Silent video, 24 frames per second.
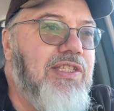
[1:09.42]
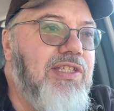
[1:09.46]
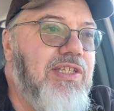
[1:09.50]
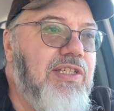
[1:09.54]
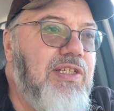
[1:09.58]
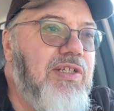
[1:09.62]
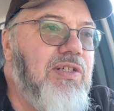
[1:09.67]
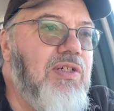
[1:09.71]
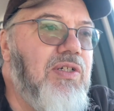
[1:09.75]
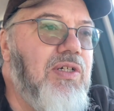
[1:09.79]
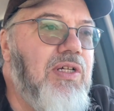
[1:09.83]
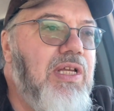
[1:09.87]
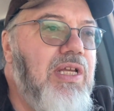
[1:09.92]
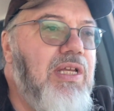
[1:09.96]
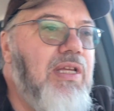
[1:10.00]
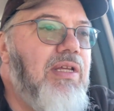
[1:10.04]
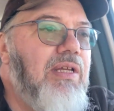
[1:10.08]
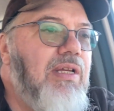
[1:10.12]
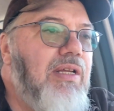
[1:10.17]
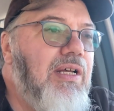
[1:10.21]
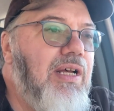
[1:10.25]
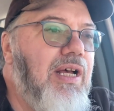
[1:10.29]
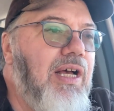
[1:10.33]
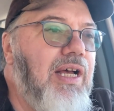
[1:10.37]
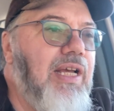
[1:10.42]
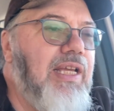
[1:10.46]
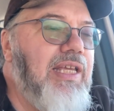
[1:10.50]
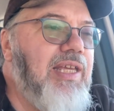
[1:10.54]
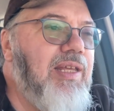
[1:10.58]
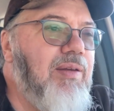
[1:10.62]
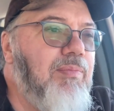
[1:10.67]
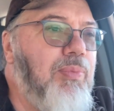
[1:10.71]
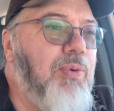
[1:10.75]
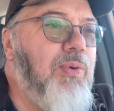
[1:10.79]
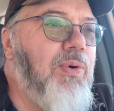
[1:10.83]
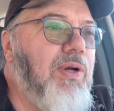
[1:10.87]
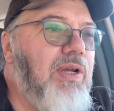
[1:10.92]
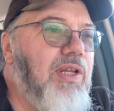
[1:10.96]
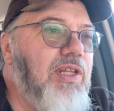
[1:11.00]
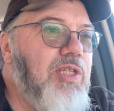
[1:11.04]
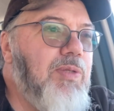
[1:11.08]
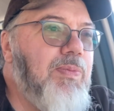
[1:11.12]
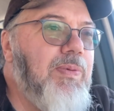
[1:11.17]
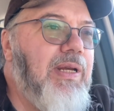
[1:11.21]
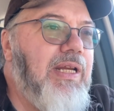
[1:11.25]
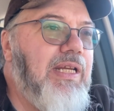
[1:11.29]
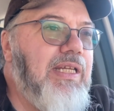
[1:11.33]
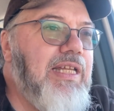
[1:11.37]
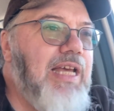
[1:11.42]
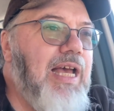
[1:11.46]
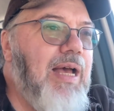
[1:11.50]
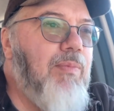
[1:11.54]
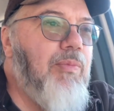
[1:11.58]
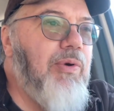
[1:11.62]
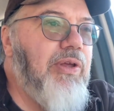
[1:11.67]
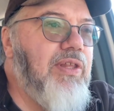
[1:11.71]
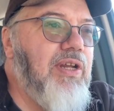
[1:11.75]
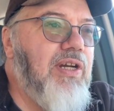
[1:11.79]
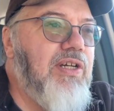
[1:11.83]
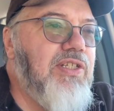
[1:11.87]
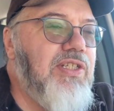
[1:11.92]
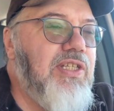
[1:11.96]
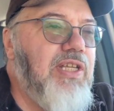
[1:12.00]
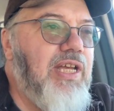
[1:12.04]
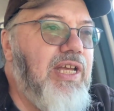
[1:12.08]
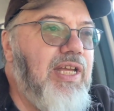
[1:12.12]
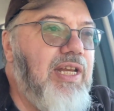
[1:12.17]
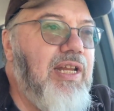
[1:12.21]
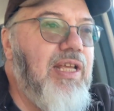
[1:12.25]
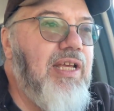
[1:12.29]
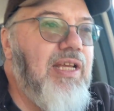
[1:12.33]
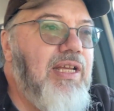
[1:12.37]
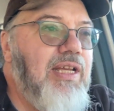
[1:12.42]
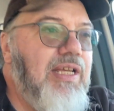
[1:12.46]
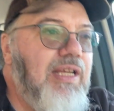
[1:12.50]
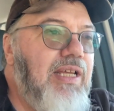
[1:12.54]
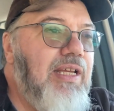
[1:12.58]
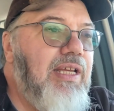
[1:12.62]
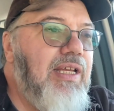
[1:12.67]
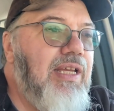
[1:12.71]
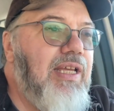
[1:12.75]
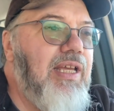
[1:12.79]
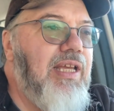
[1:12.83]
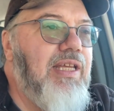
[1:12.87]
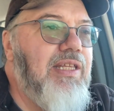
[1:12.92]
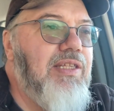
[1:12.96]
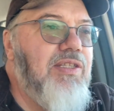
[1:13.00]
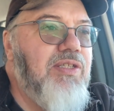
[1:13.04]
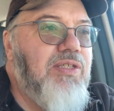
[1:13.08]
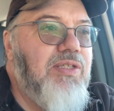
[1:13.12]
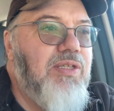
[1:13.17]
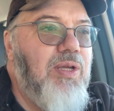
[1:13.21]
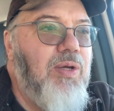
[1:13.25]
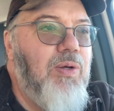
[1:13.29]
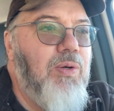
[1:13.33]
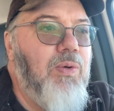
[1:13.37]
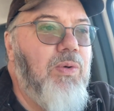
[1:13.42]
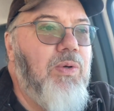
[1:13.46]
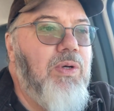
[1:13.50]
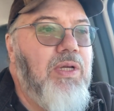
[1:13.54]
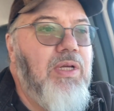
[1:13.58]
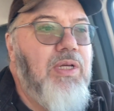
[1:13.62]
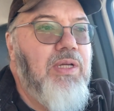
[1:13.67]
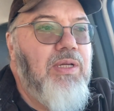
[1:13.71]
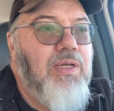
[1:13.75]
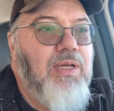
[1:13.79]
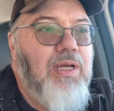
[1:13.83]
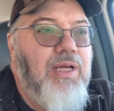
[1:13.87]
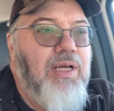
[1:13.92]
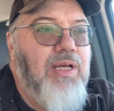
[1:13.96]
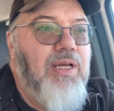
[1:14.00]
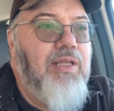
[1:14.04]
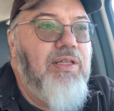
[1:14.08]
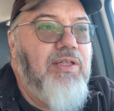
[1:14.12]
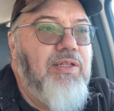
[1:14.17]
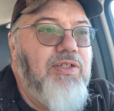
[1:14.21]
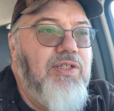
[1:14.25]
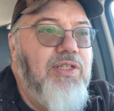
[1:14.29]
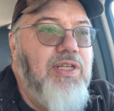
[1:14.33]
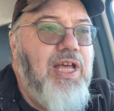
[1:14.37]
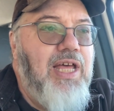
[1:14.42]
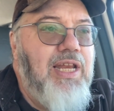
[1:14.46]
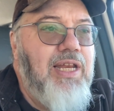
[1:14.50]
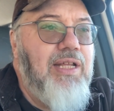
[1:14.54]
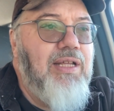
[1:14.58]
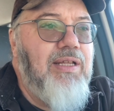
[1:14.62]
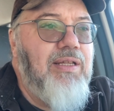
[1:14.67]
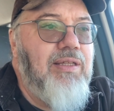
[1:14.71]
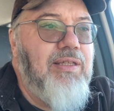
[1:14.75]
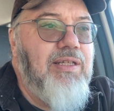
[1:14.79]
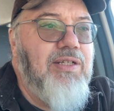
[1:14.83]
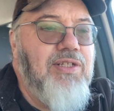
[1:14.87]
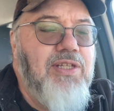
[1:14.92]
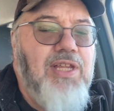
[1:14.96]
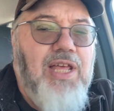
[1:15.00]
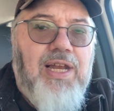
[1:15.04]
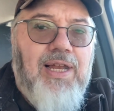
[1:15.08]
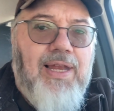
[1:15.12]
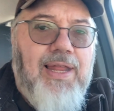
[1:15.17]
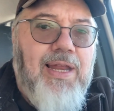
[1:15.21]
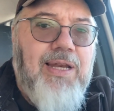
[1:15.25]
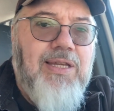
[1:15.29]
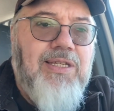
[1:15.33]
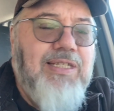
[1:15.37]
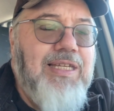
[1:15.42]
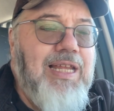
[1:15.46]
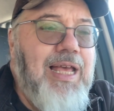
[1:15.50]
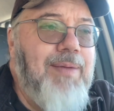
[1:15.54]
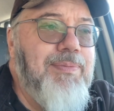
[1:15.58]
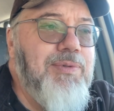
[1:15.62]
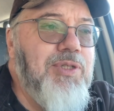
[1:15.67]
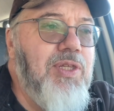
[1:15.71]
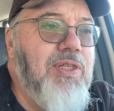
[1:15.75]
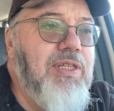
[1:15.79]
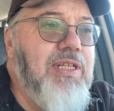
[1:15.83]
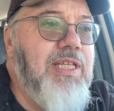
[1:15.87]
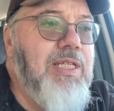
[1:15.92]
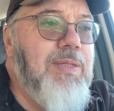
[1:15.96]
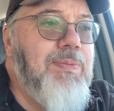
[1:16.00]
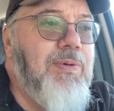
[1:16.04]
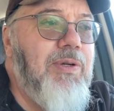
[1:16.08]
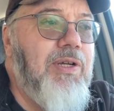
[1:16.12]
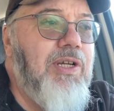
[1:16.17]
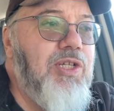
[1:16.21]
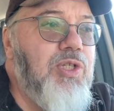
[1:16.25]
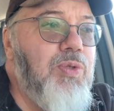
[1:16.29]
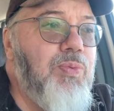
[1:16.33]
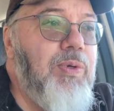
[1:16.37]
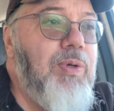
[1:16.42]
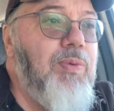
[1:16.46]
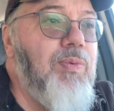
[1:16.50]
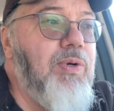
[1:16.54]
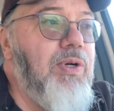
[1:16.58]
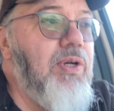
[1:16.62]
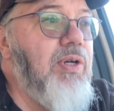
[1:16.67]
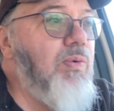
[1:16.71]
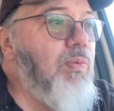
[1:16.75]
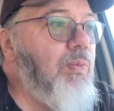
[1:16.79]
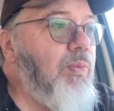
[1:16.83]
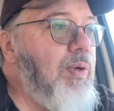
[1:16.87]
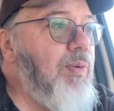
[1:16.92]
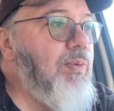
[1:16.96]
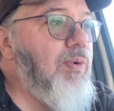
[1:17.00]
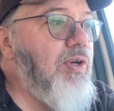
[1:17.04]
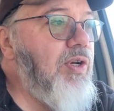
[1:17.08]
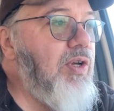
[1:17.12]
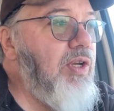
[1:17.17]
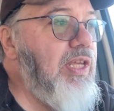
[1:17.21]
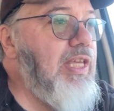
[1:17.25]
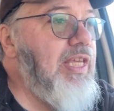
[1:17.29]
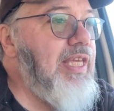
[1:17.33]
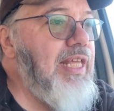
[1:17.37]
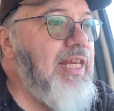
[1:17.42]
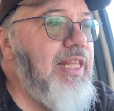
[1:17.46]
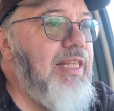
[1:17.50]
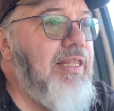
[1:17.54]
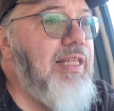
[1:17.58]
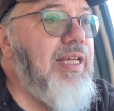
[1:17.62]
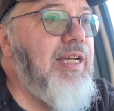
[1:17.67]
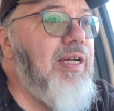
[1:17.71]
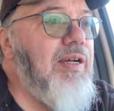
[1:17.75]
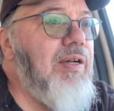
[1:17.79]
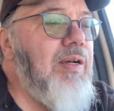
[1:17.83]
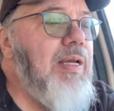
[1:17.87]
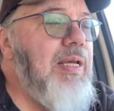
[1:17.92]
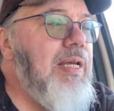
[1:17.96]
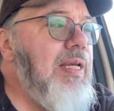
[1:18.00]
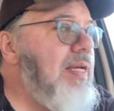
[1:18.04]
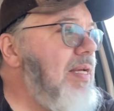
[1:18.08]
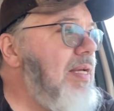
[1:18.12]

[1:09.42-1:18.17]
still in Portland, spending time with our son. And so there's not a lot of stops on this because we were getting there,